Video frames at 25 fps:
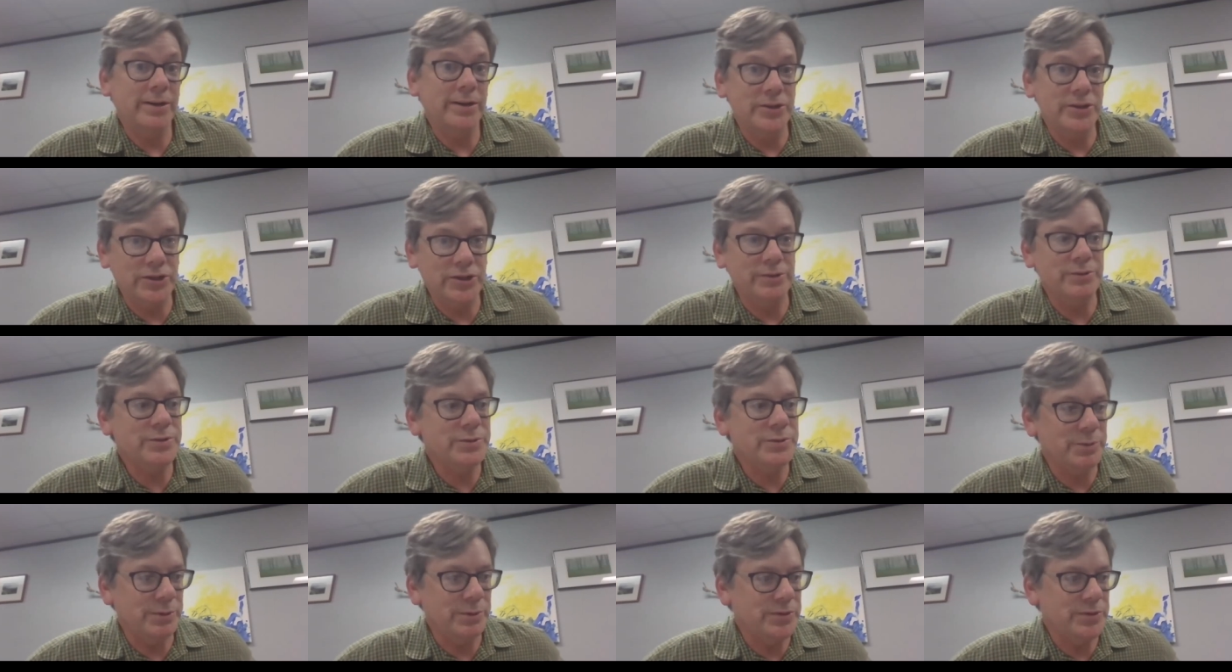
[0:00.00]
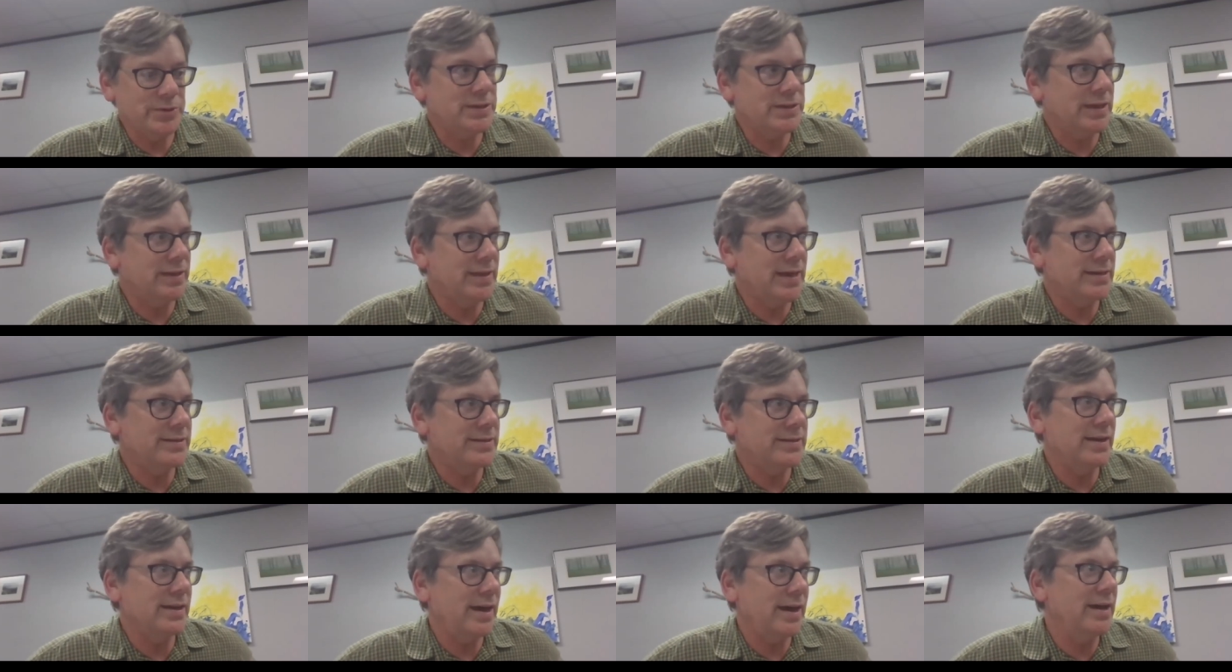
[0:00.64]
And she was one who said
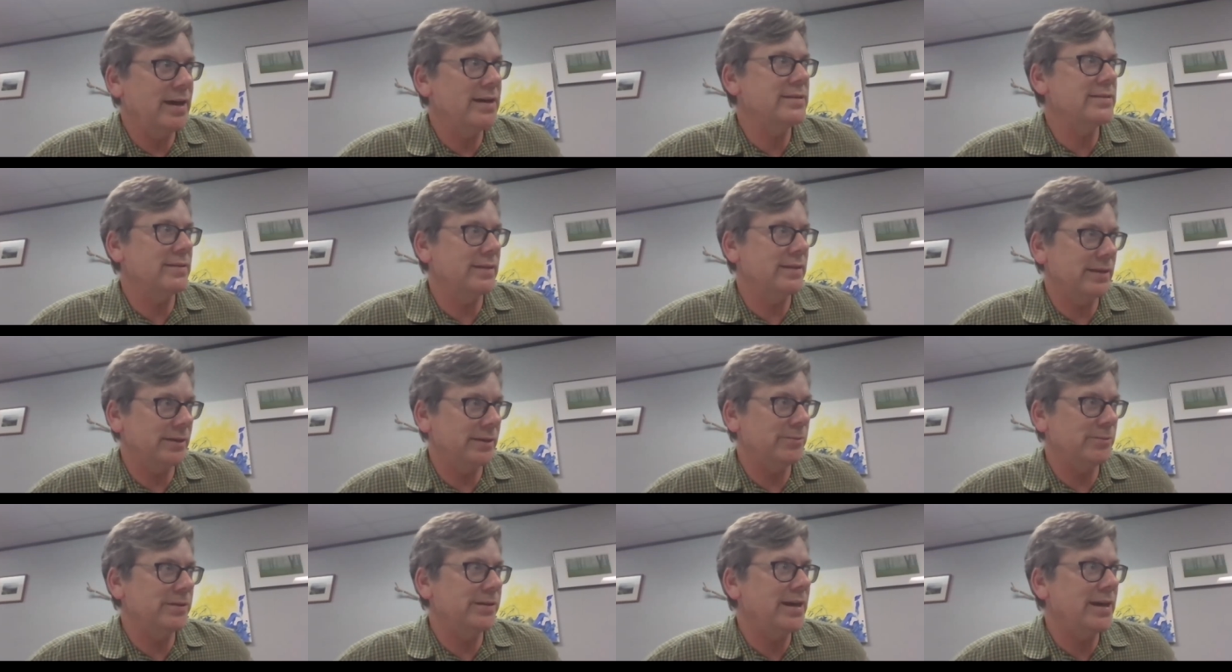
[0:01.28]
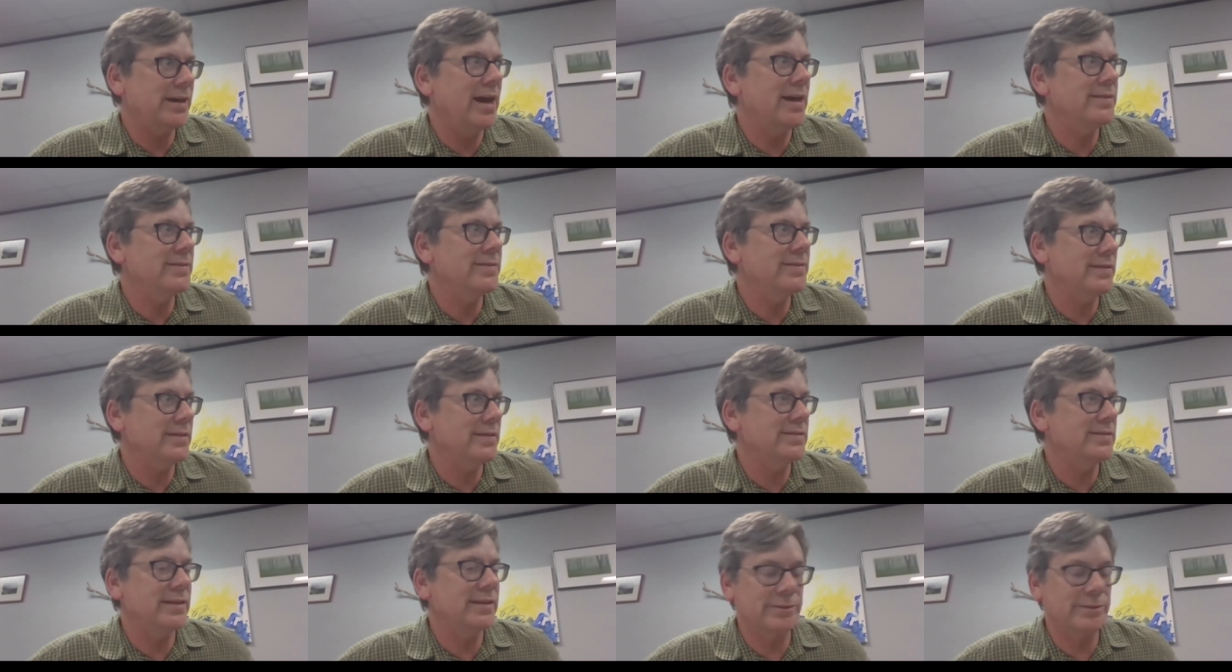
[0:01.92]
that to us, like, we got
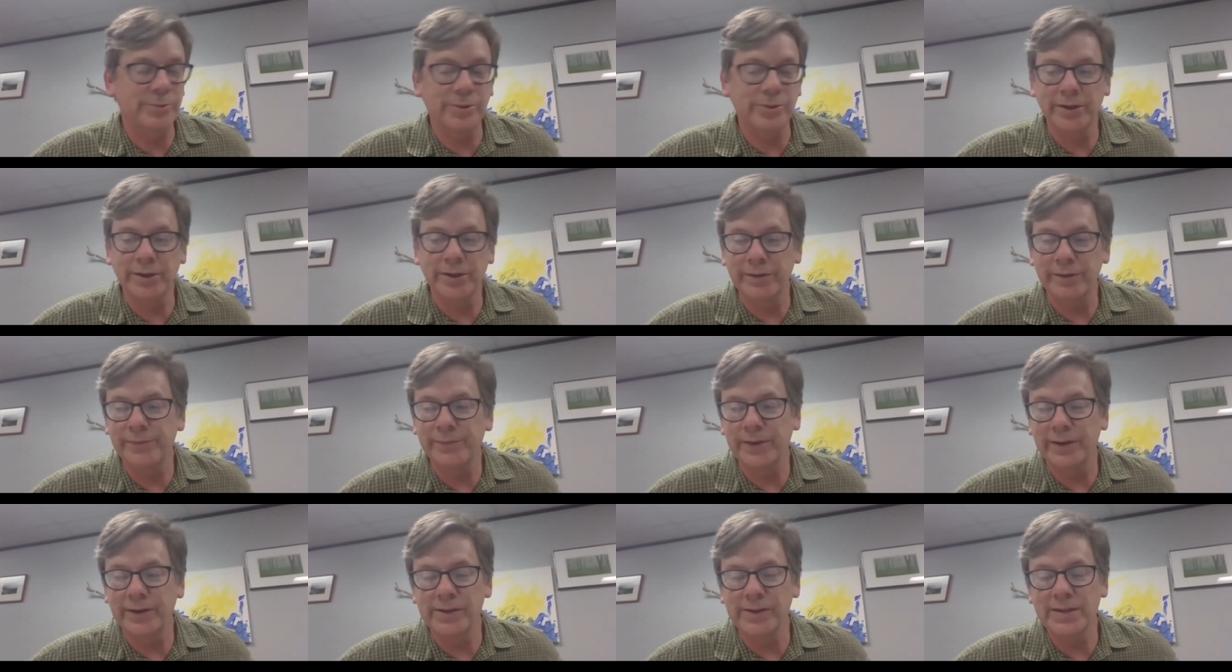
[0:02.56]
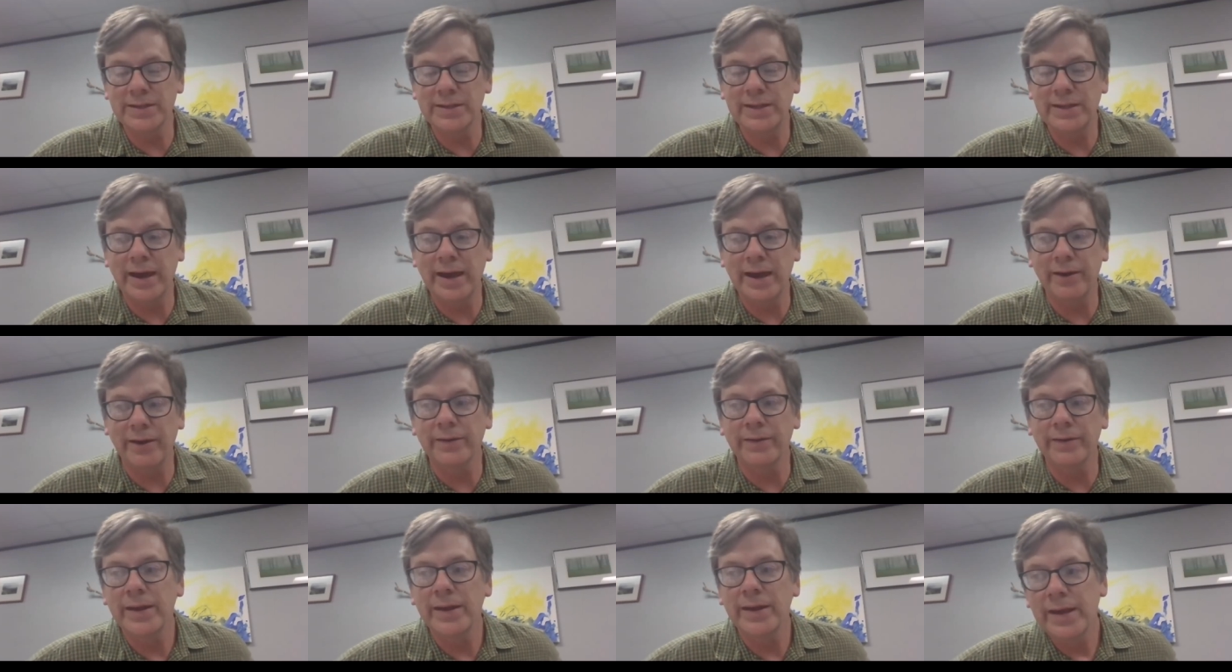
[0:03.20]
this, like, we're going to figure this
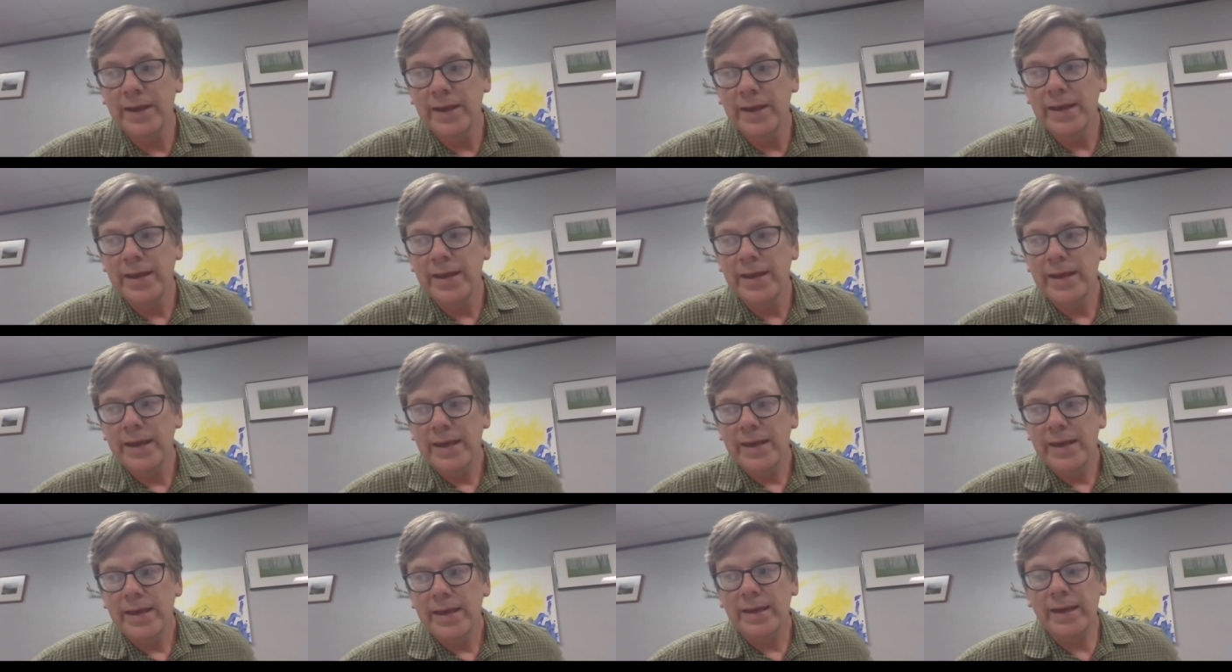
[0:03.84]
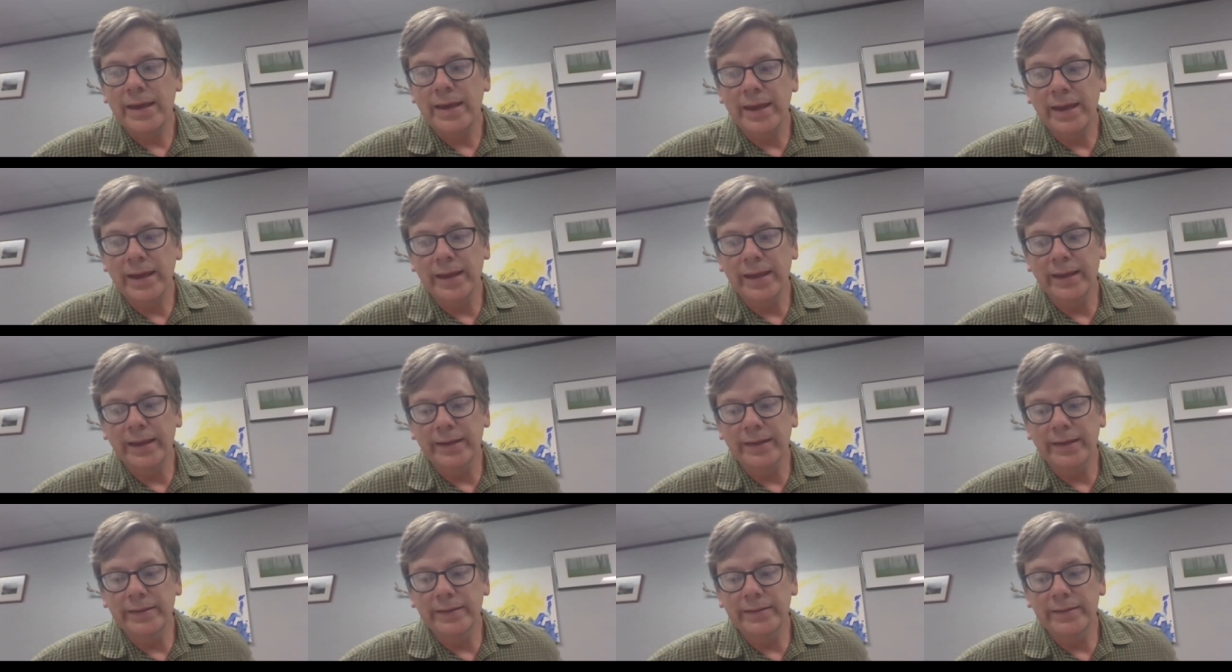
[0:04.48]
out.
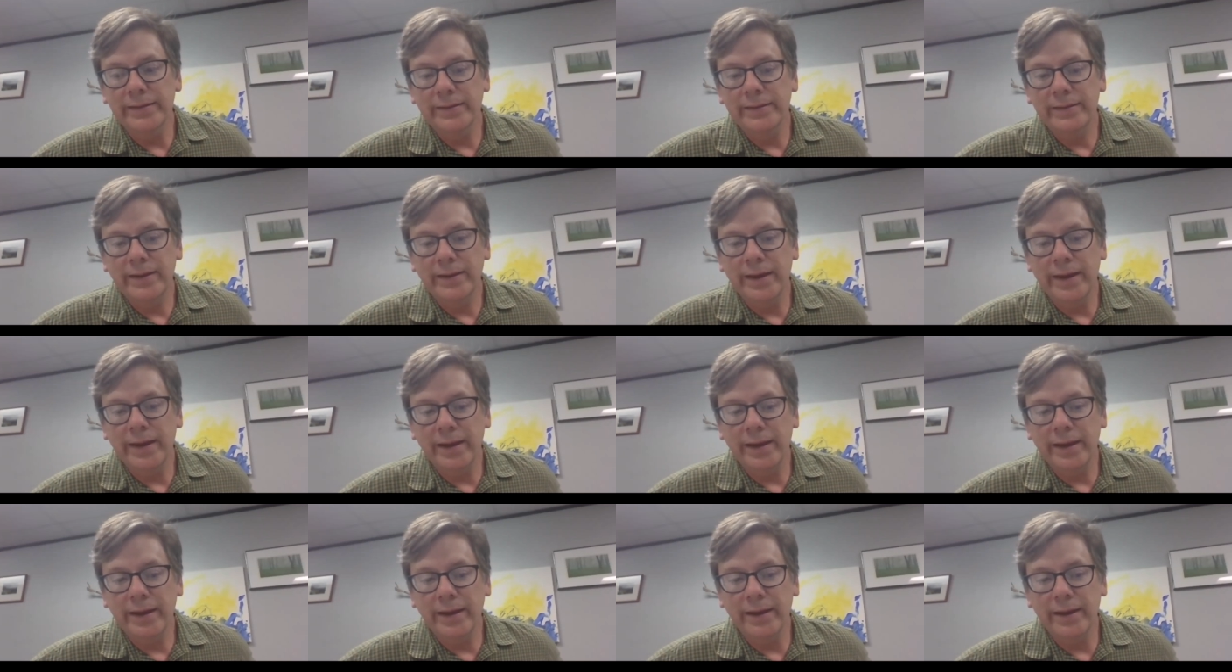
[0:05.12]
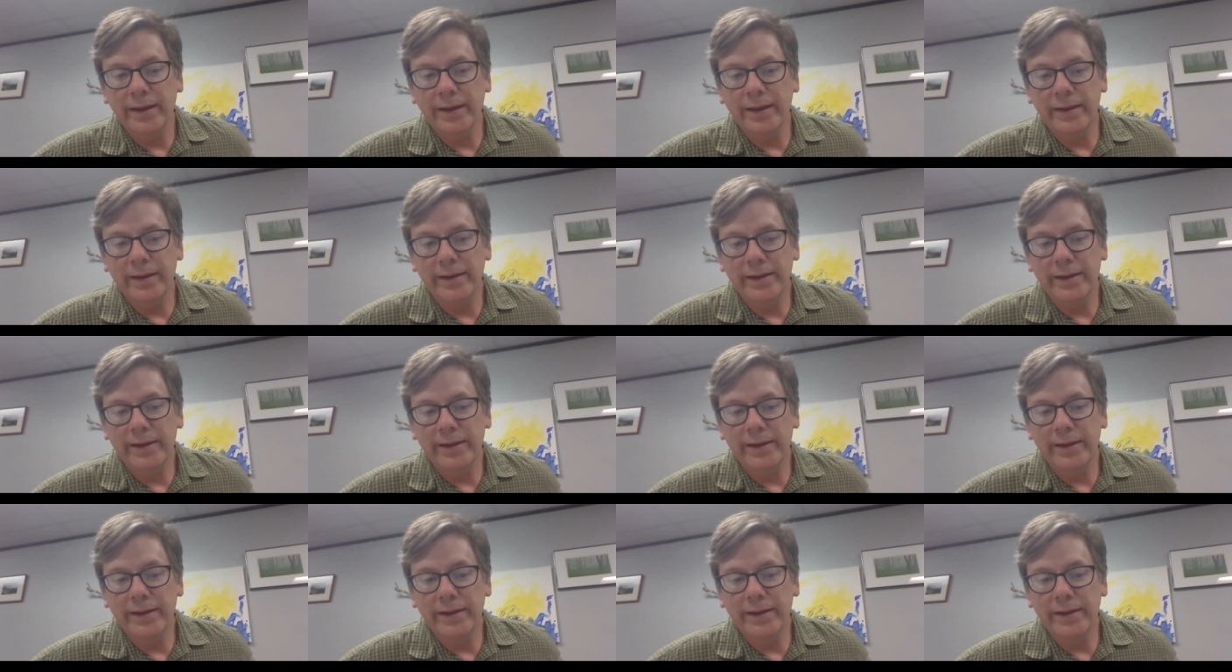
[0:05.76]
And uh,